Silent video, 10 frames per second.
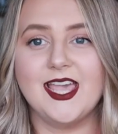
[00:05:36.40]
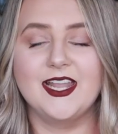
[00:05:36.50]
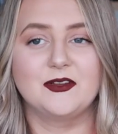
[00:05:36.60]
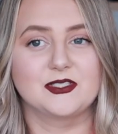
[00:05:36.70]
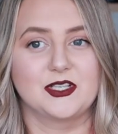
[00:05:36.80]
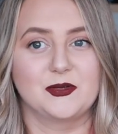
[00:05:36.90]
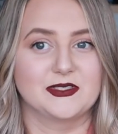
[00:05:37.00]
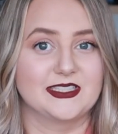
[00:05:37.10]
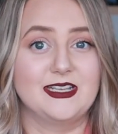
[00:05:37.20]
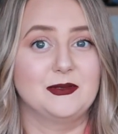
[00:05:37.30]
and I was gonna go
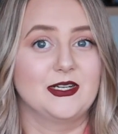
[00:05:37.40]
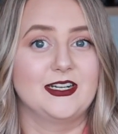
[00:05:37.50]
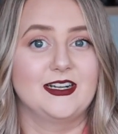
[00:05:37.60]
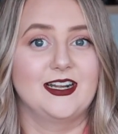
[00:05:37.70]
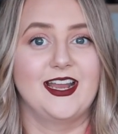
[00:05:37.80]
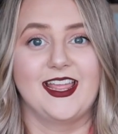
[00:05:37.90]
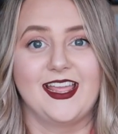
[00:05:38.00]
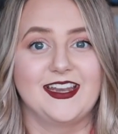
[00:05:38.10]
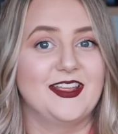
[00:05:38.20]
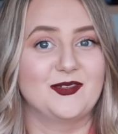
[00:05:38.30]
into labor
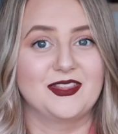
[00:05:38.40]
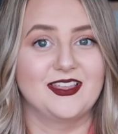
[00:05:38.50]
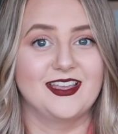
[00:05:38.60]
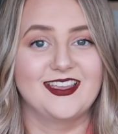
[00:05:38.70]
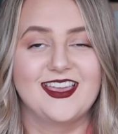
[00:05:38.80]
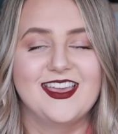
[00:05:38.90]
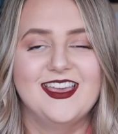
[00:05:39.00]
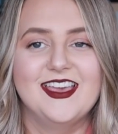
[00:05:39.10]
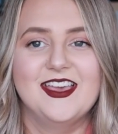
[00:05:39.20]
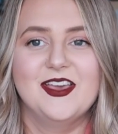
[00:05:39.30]
and everything.
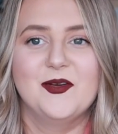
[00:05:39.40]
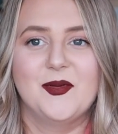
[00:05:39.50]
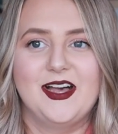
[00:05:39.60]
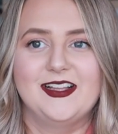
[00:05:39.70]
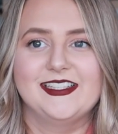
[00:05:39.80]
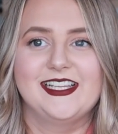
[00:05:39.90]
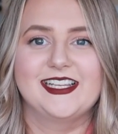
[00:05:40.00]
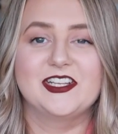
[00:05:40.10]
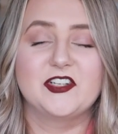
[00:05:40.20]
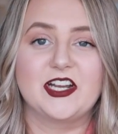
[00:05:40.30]
Well,
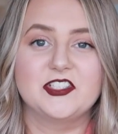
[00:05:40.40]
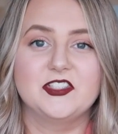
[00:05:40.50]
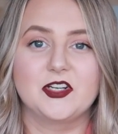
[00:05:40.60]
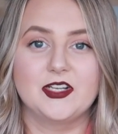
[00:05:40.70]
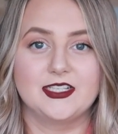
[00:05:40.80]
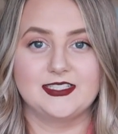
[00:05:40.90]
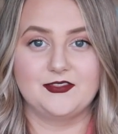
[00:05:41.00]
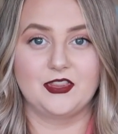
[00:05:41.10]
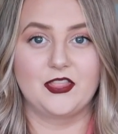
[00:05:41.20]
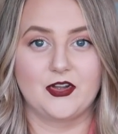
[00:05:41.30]
contractions started at
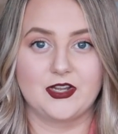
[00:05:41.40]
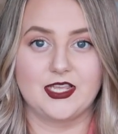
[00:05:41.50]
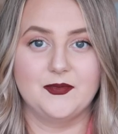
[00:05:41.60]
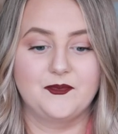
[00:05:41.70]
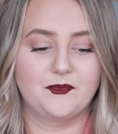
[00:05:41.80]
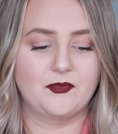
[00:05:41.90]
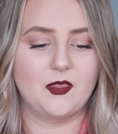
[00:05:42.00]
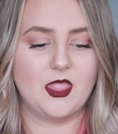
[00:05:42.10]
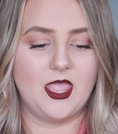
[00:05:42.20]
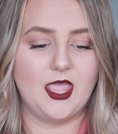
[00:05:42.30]
seven thirty.
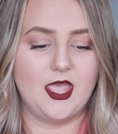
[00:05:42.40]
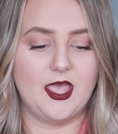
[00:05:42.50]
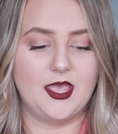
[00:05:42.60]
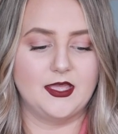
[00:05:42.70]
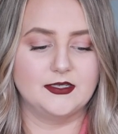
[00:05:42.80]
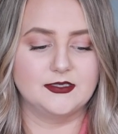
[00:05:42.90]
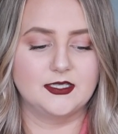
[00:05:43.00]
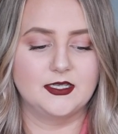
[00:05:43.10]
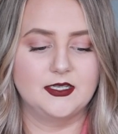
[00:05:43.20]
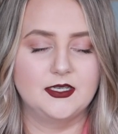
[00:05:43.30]
And
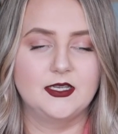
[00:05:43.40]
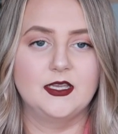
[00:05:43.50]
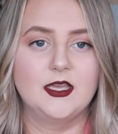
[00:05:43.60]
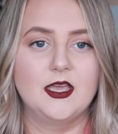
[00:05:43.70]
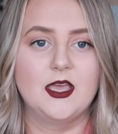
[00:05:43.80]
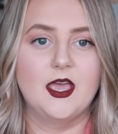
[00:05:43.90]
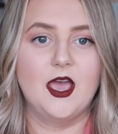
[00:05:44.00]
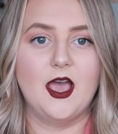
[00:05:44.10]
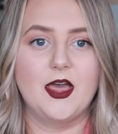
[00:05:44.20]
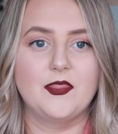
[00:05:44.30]

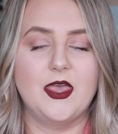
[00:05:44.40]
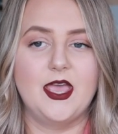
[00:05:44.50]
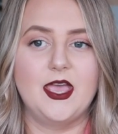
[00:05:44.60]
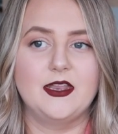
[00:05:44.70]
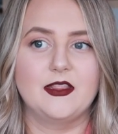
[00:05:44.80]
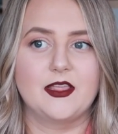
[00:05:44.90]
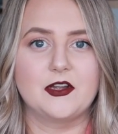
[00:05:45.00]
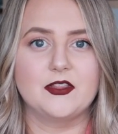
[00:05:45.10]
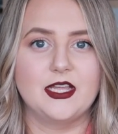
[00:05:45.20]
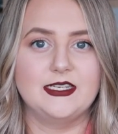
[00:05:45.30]
then
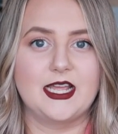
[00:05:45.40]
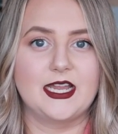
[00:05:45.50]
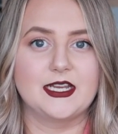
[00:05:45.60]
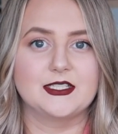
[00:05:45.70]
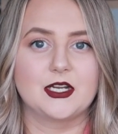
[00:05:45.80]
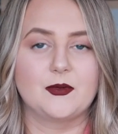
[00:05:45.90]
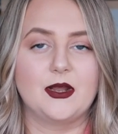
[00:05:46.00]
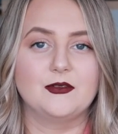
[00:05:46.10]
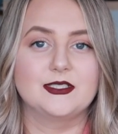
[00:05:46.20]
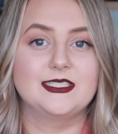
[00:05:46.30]
later that night
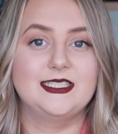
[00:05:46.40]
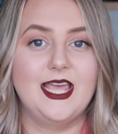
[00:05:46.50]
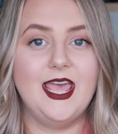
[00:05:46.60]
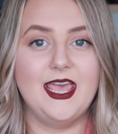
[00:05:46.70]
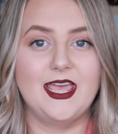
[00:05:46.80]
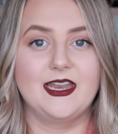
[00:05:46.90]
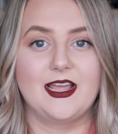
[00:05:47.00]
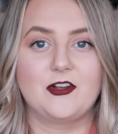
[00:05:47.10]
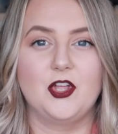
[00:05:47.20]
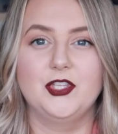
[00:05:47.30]
around ten,
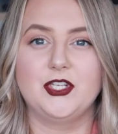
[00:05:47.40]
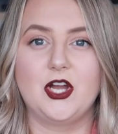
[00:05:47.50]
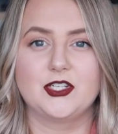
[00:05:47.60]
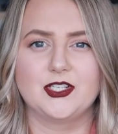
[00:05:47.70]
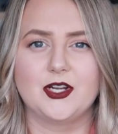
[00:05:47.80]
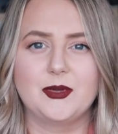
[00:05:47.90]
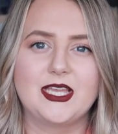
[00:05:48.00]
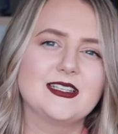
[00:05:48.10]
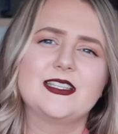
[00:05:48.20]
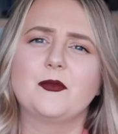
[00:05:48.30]
I called the doctor
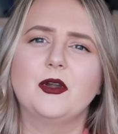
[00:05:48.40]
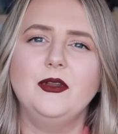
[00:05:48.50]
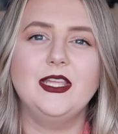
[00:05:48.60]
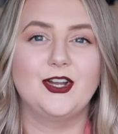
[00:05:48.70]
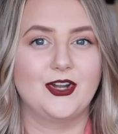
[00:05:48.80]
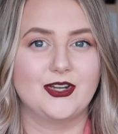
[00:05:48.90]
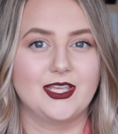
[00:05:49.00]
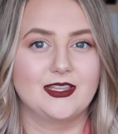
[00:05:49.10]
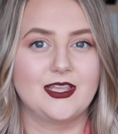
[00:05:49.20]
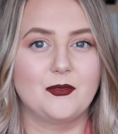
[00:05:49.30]
because they weren't really
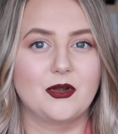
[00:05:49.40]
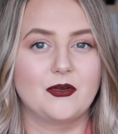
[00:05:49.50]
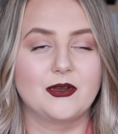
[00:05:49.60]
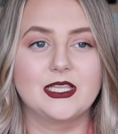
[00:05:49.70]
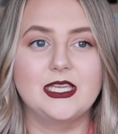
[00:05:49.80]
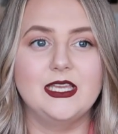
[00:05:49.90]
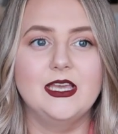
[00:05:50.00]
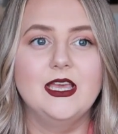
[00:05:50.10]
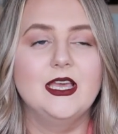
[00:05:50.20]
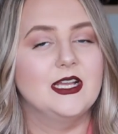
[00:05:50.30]
hurting. They were really
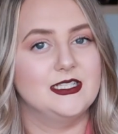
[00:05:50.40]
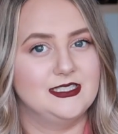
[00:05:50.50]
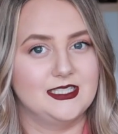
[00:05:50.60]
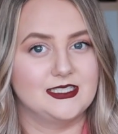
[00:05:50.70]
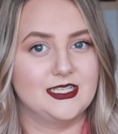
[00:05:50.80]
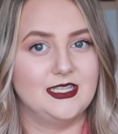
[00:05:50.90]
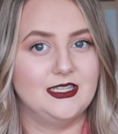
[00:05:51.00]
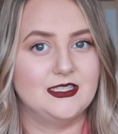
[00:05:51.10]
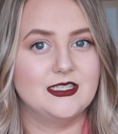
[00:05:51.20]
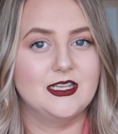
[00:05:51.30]

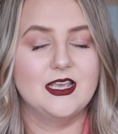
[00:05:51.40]
consistent,